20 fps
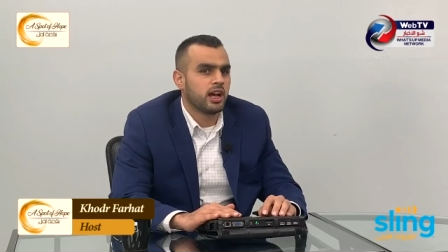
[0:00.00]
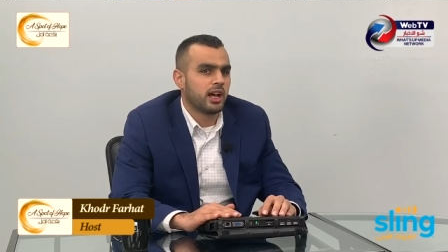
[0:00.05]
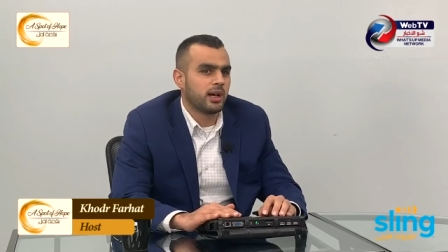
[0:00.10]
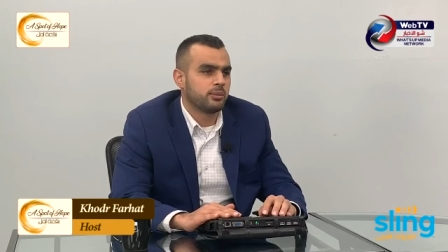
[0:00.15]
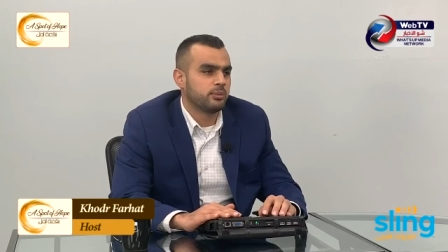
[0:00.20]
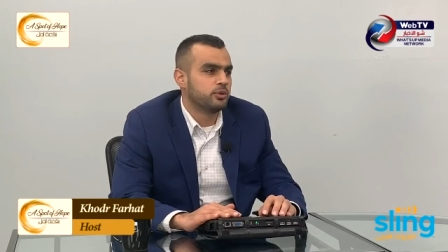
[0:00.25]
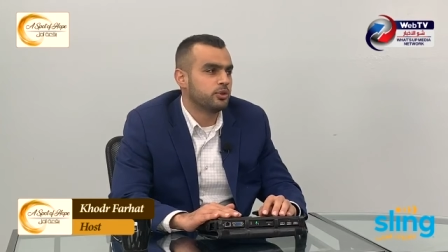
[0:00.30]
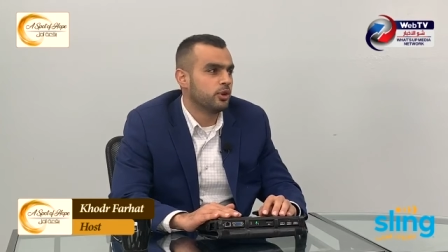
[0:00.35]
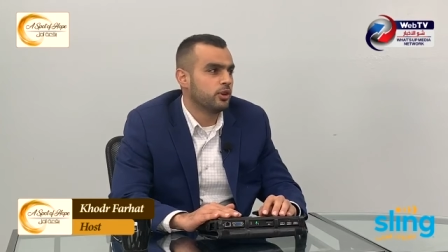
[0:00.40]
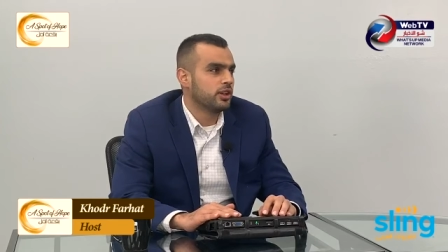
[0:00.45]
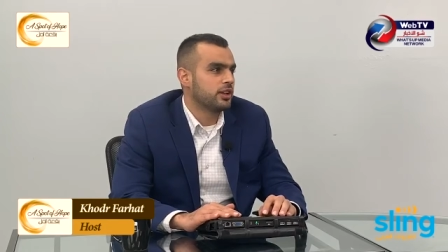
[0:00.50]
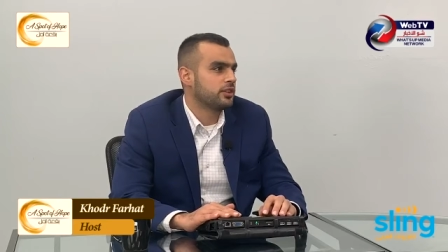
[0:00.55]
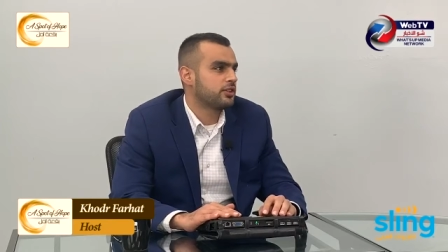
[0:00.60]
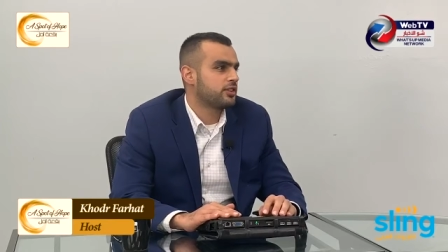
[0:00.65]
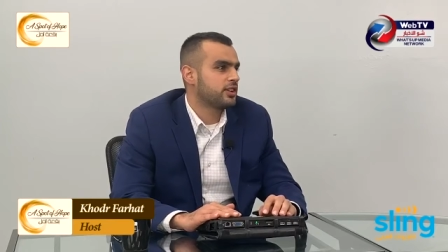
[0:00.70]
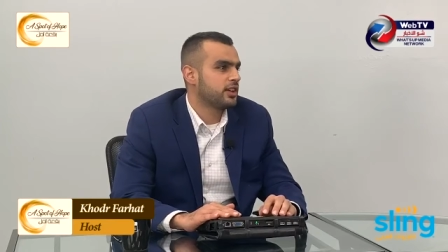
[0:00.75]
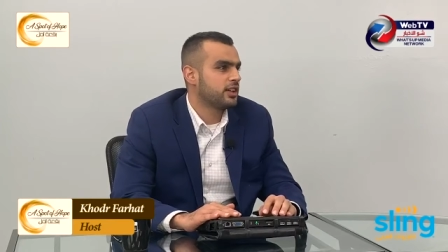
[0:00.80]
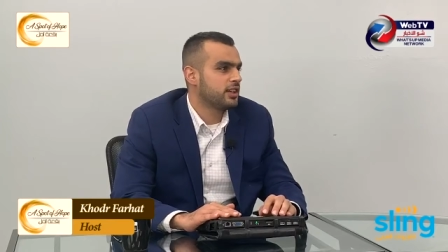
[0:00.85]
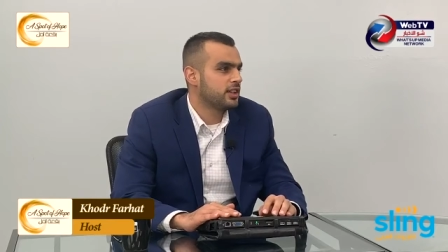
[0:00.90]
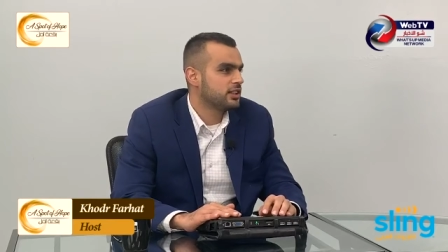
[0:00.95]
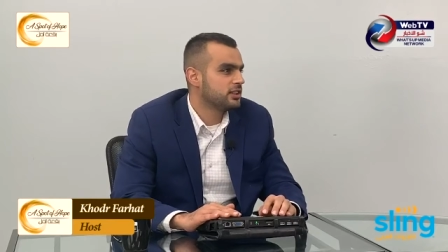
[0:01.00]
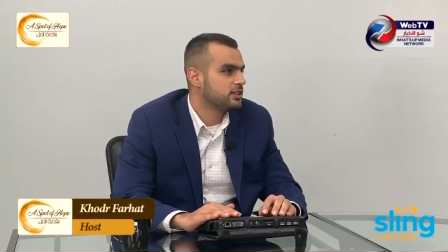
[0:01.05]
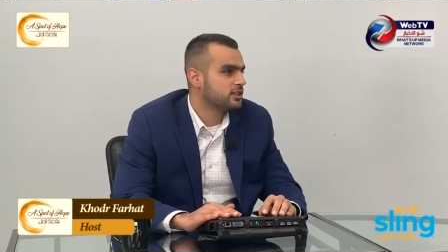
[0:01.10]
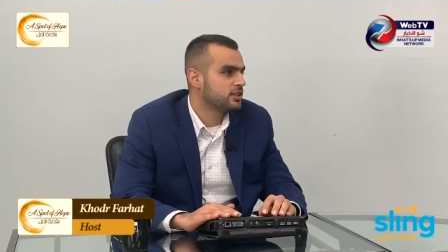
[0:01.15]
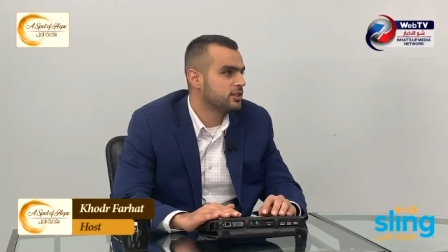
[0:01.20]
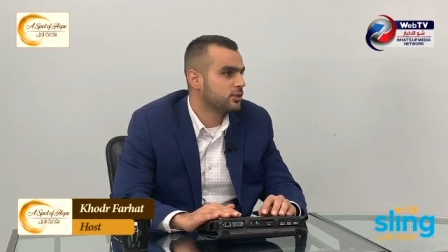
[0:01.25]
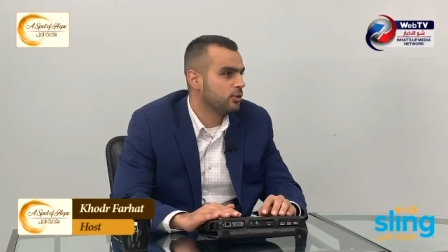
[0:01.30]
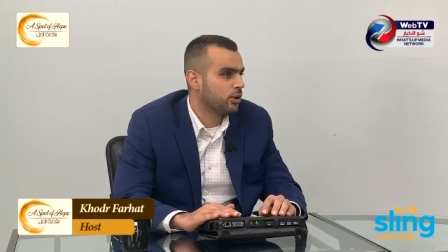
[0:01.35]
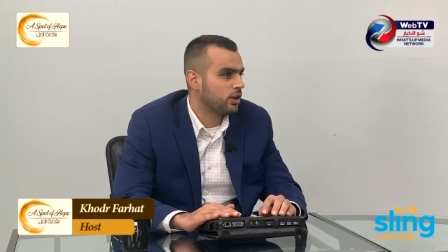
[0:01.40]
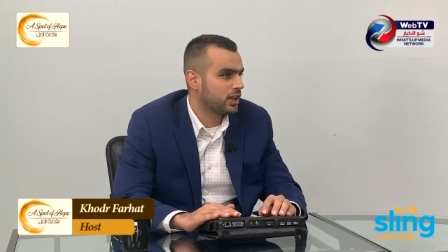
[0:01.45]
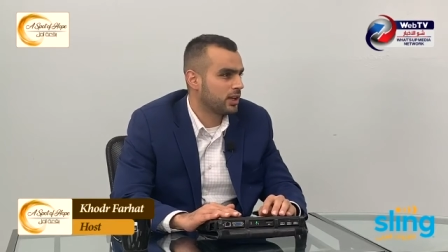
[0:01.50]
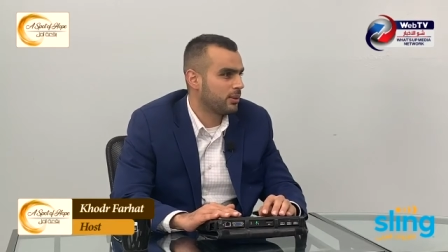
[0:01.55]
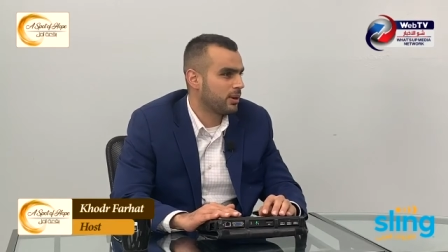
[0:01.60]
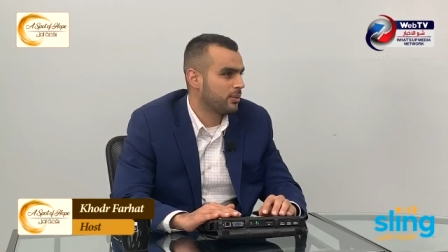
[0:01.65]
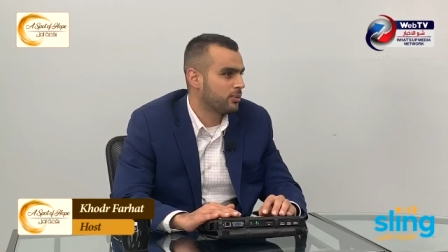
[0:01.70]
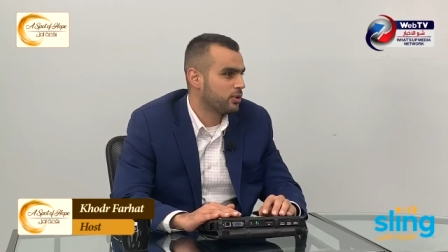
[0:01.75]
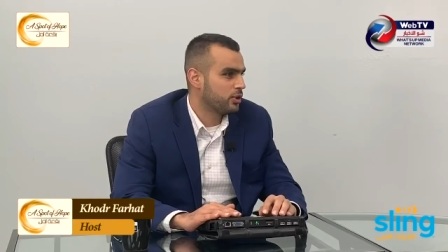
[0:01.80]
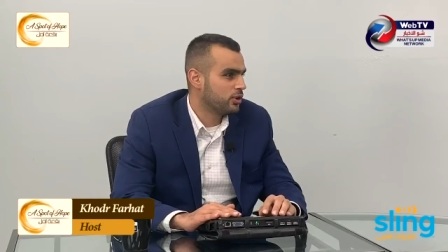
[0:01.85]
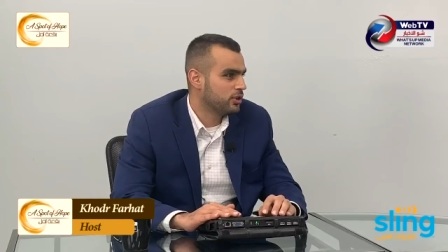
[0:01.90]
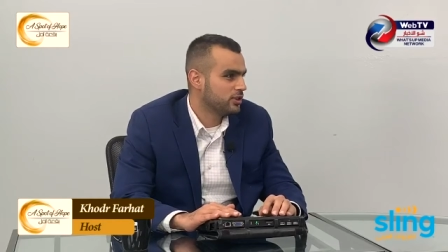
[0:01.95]
Abdul El-Sayed. Welcome,
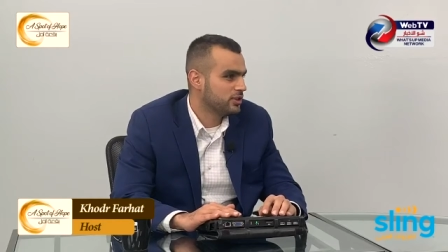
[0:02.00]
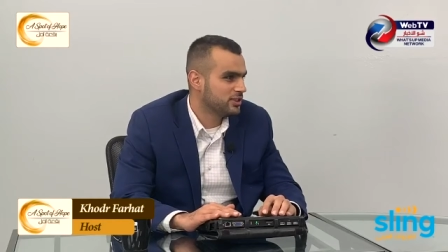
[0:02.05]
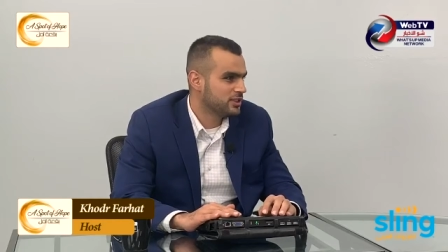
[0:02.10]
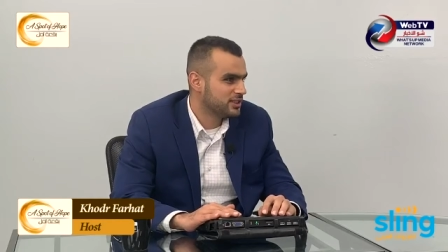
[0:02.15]
Abdul.